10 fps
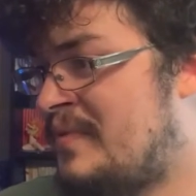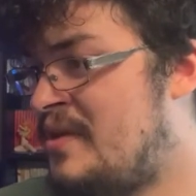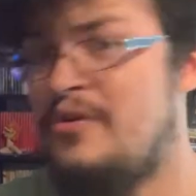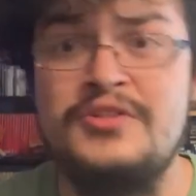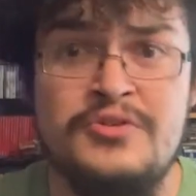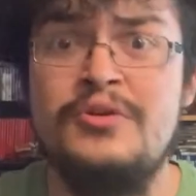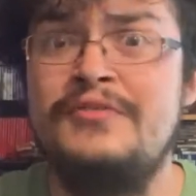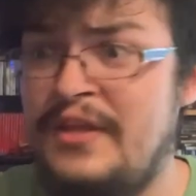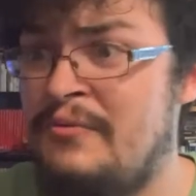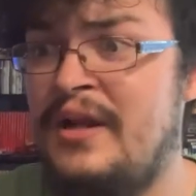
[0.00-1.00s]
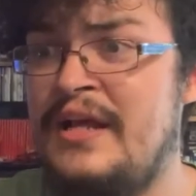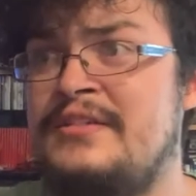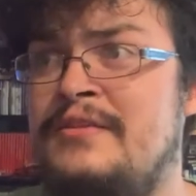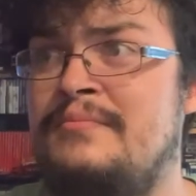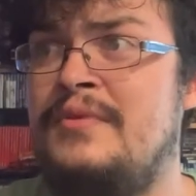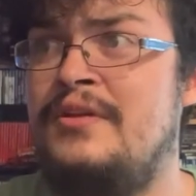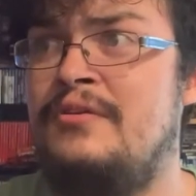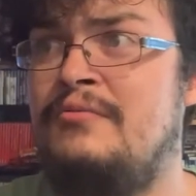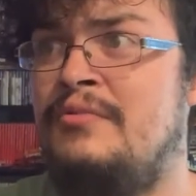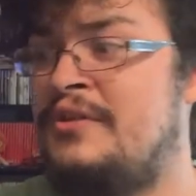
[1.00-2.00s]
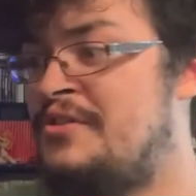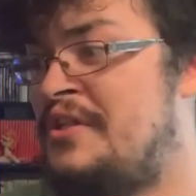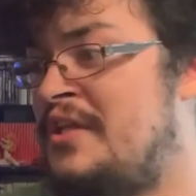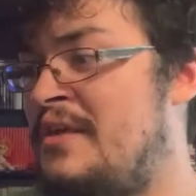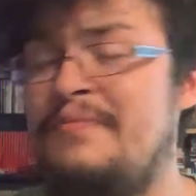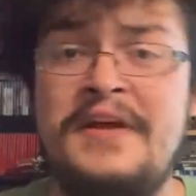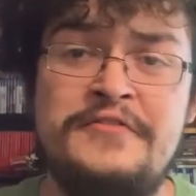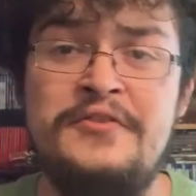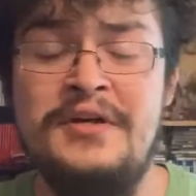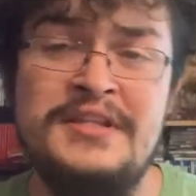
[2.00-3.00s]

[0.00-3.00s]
you know, it's cool if they want to ask them, you know, what should they keep faithful.